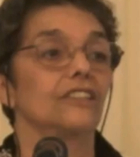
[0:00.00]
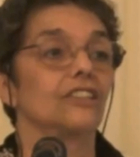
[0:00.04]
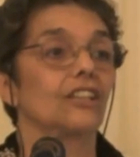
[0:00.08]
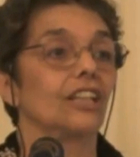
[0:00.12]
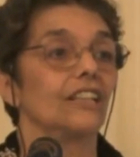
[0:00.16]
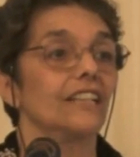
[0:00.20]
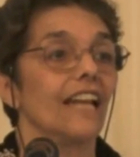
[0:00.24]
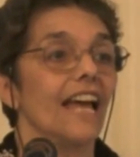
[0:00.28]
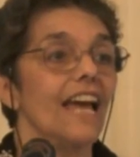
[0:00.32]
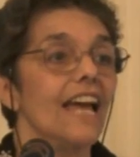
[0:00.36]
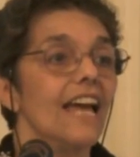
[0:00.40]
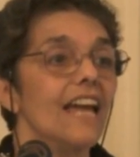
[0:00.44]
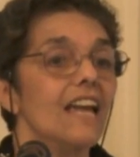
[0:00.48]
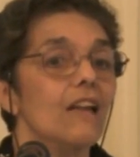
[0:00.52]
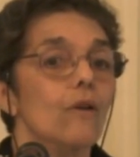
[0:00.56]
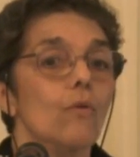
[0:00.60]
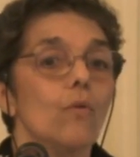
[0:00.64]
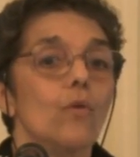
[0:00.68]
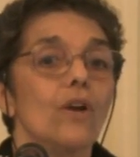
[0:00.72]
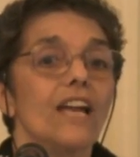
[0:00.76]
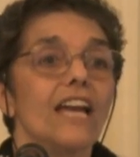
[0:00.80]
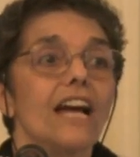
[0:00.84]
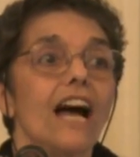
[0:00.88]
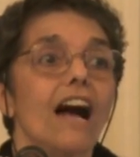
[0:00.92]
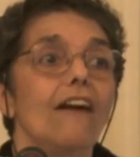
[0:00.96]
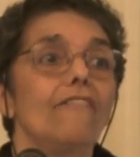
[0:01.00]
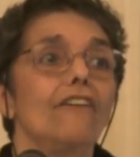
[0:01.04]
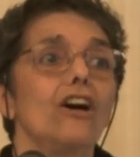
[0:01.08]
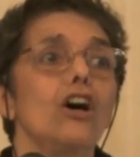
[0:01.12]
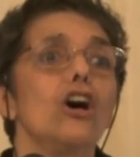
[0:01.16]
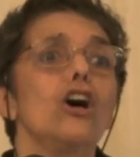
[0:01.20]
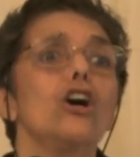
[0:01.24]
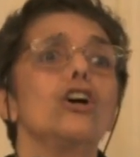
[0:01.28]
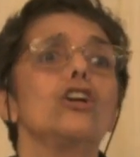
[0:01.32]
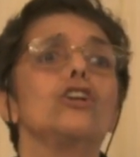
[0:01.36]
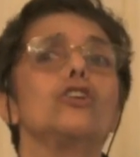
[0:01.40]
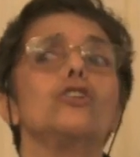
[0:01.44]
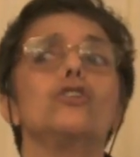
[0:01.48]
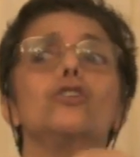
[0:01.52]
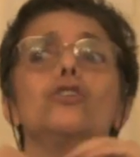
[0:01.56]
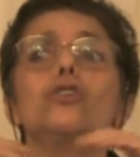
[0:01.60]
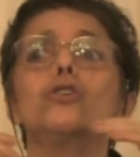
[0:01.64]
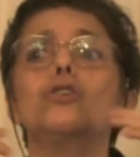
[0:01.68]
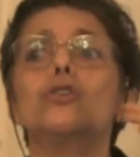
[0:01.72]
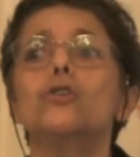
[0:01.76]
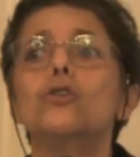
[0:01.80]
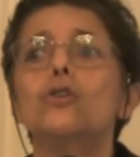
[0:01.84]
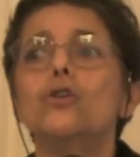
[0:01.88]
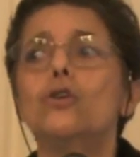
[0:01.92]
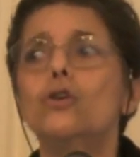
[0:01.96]
Today we have a
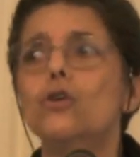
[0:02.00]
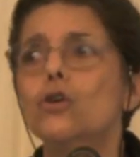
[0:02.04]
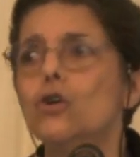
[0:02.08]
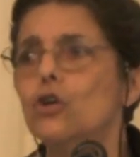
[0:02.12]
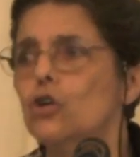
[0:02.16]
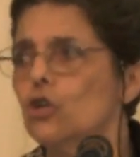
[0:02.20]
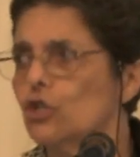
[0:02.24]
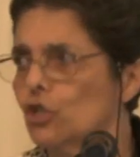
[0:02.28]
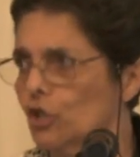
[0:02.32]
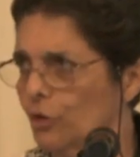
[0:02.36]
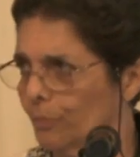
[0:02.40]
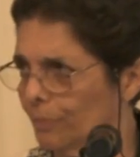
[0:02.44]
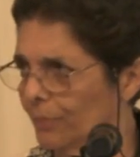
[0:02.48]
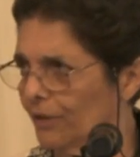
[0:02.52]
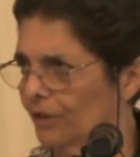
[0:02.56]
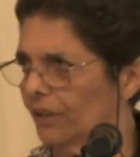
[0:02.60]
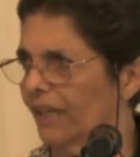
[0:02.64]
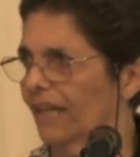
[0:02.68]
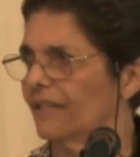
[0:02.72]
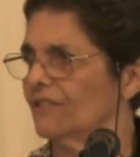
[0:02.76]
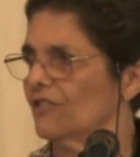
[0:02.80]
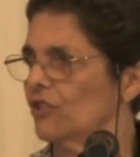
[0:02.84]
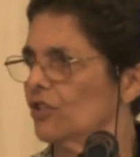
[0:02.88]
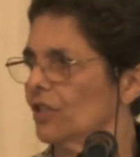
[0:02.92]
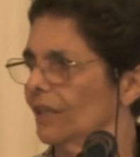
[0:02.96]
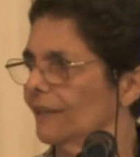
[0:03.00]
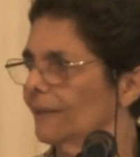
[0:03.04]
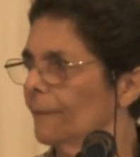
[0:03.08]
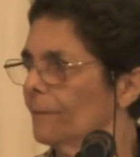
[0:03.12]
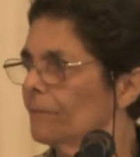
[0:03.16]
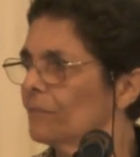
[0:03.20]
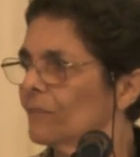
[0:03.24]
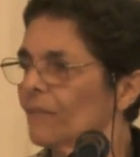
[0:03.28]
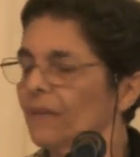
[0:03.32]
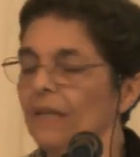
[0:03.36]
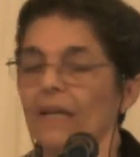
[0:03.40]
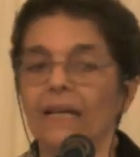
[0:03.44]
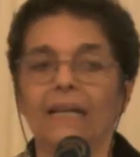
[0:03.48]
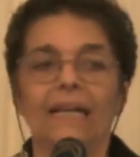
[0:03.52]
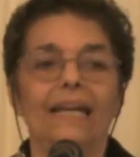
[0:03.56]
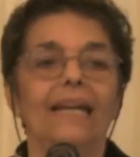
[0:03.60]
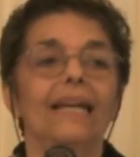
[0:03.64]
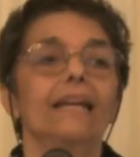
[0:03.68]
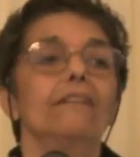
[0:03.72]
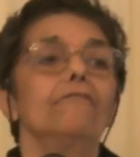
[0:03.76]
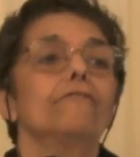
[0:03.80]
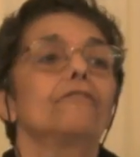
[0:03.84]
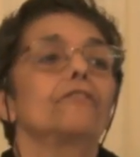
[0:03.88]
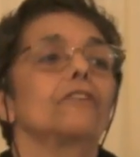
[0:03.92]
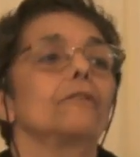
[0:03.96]
huge potential.
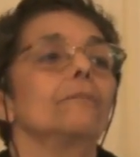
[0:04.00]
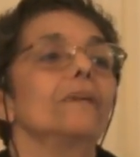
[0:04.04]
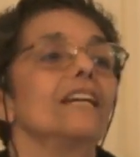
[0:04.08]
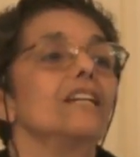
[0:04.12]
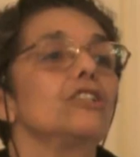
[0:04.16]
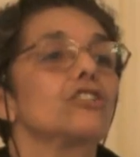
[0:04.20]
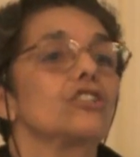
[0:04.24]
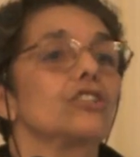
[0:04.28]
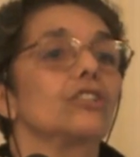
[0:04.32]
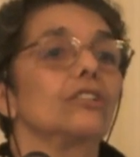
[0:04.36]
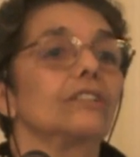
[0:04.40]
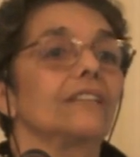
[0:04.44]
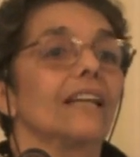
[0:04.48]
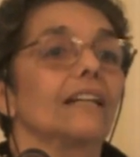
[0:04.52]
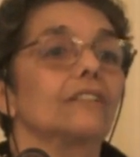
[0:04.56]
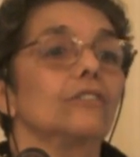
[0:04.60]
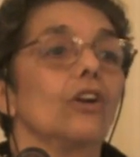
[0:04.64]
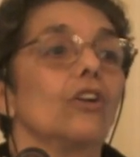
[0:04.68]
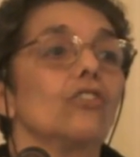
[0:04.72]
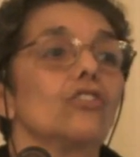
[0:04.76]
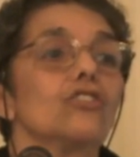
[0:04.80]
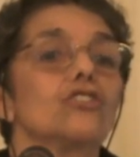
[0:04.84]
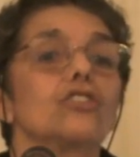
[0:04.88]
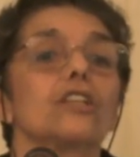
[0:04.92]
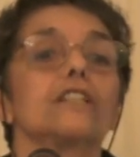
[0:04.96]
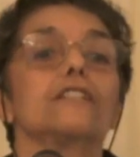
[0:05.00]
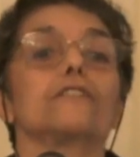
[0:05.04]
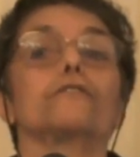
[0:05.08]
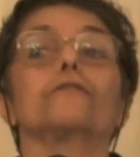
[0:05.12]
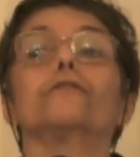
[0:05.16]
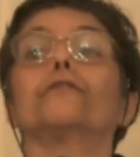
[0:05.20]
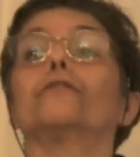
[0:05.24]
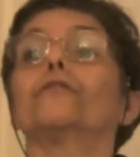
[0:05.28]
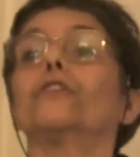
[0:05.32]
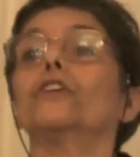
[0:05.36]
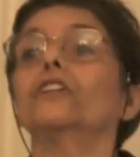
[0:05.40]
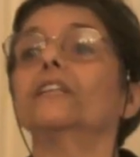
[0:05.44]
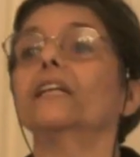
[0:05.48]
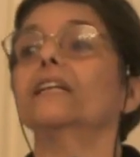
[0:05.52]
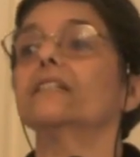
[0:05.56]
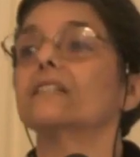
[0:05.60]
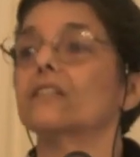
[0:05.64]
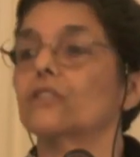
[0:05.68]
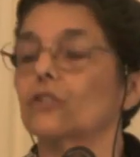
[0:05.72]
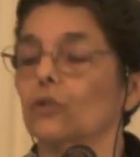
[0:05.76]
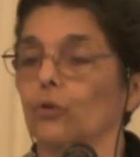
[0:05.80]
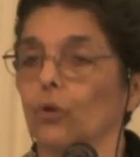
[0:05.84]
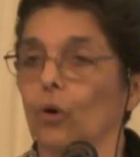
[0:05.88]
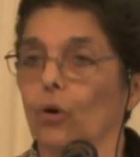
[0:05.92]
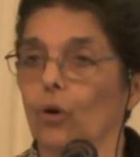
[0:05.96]
Information technology is fully
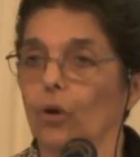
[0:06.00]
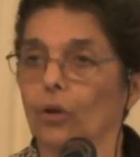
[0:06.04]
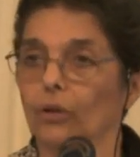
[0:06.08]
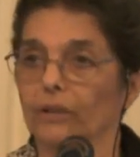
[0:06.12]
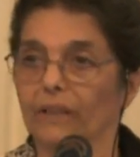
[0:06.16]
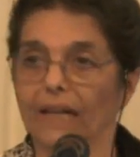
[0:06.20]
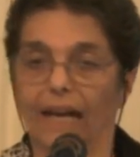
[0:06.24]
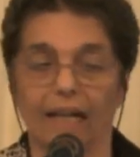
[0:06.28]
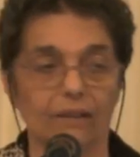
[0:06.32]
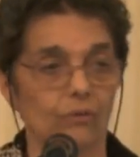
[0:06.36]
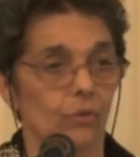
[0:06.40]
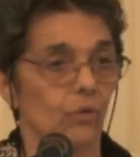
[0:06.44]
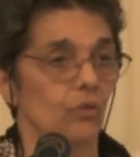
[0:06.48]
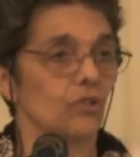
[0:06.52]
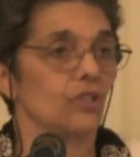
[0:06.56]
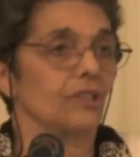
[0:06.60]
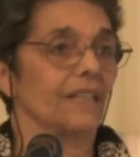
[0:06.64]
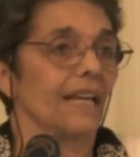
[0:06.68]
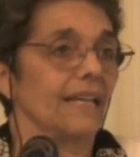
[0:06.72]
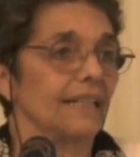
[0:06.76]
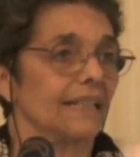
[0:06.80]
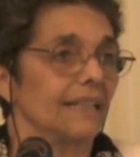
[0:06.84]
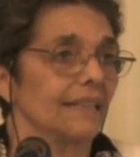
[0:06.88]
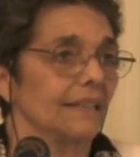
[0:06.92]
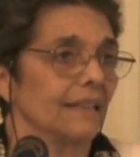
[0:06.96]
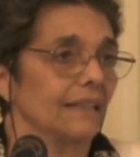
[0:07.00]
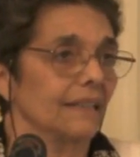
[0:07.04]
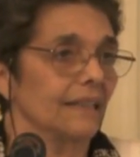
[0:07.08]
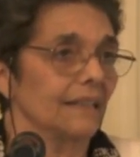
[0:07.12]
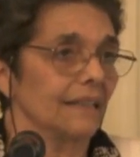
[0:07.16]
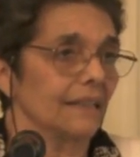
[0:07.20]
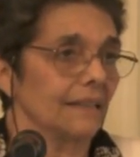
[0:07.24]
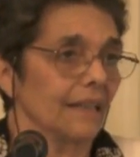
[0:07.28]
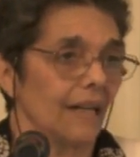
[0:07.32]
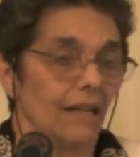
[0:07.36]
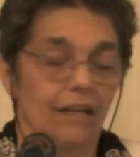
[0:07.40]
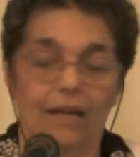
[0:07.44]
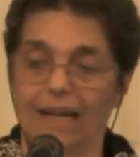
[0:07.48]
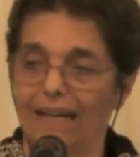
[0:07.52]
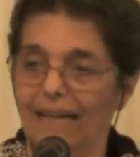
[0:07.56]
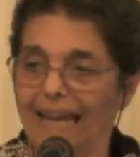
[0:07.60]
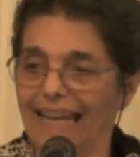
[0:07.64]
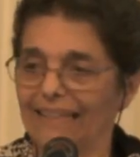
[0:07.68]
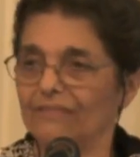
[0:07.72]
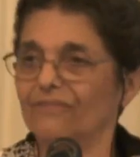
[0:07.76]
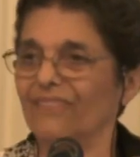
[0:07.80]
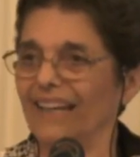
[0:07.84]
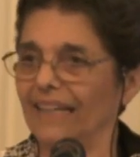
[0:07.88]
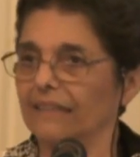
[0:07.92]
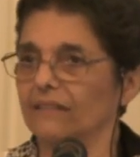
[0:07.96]
installed. And who's taking
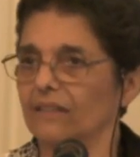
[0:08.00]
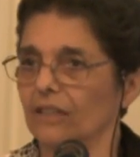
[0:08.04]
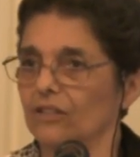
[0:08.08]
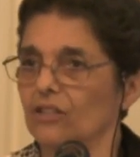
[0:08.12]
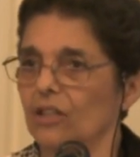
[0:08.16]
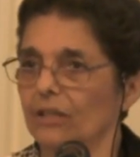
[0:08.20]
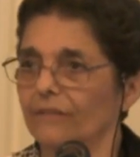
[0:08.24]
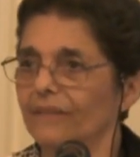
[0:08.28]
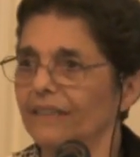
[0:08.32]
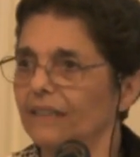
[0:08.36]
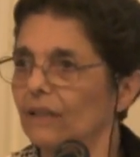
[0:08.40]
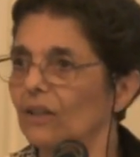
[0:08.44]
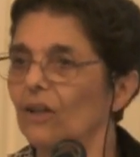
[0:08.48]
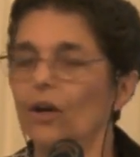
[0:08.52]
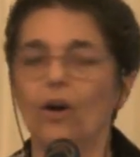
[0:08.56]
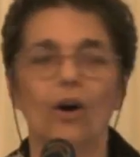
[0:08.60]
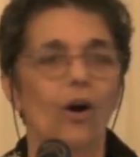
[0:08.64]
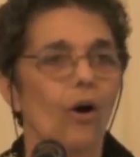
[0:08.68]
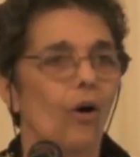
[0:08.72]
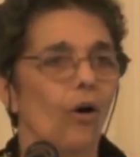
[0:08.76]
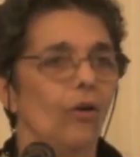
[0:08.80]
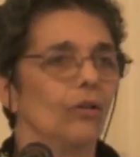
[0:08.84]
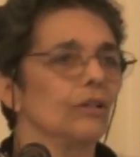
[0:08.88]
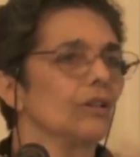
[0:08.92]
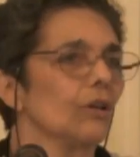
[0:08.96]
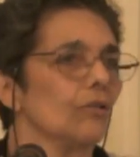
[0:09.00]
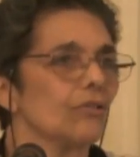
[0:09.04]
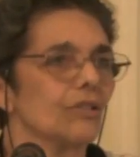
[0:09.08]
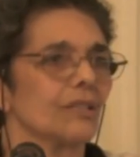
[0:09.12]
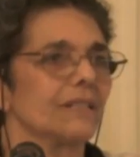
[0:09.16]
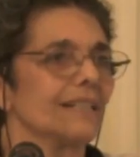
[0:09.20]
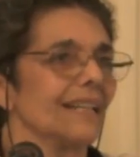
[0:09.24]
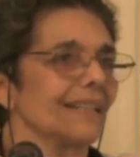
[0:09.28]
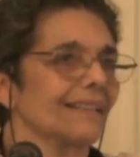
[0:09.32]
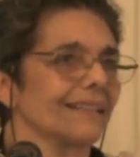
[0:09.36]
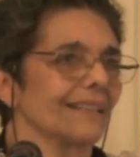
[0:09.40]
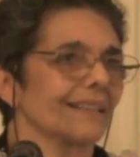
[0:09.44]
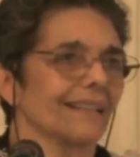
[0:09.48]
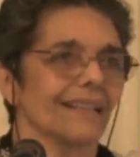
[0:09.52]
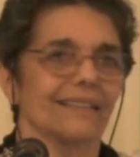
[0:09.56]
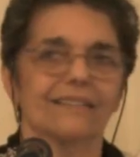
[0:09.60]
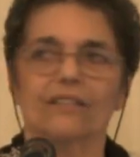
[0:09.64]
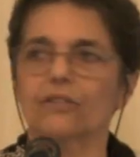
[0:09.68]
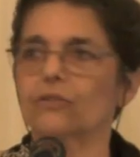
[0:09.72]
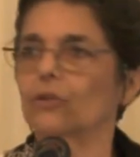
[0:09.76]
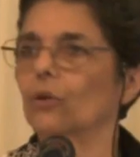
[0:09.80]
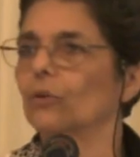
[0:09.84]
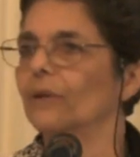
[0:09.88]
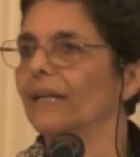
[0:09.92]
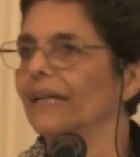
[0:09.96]
advantage of it? All those little
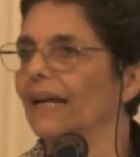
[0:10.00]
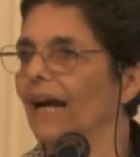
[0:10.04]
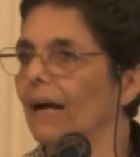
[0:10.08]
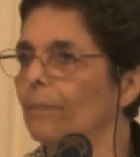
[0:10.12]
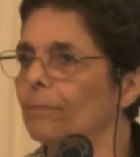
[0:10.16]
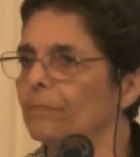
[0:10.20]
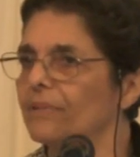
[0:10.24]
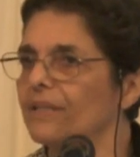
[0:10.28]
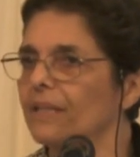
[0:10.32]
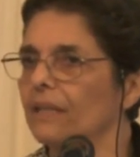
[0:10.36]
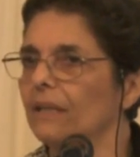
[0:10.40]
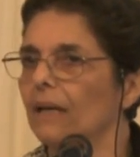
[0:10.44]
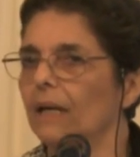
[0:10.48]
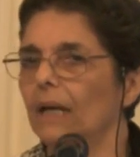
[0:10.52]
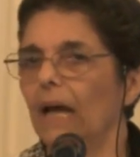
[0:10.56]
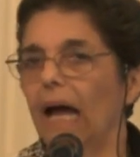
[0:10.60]
kids doing apps.